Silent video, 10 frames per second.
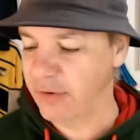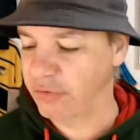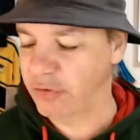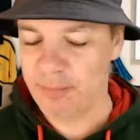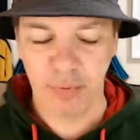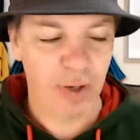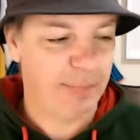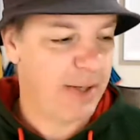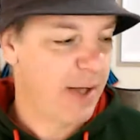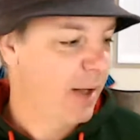Super
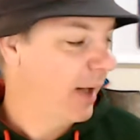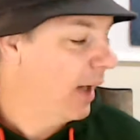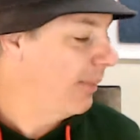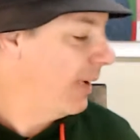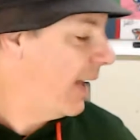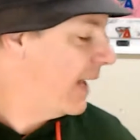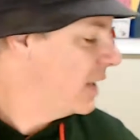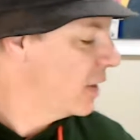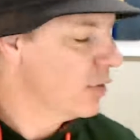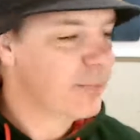Rugby
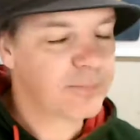AU